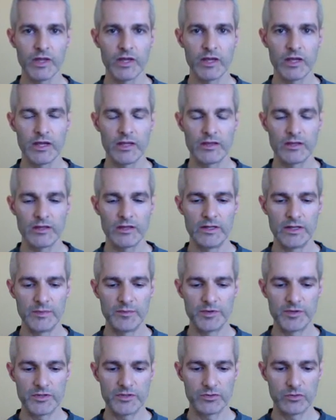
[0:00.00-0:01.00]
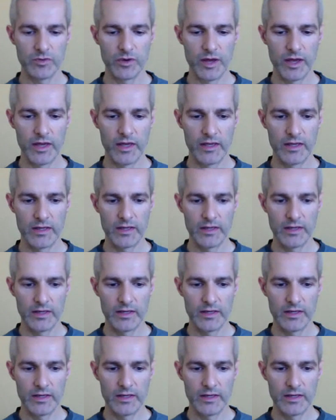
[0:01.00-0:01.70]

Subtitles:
in the deepest way